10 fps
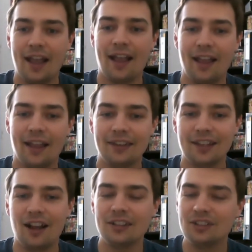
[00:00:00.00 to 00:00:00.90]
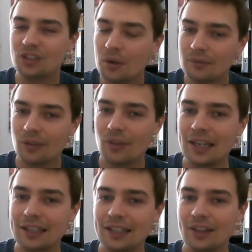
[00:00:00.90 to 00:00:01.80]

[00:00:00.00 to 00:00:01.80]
and I don't think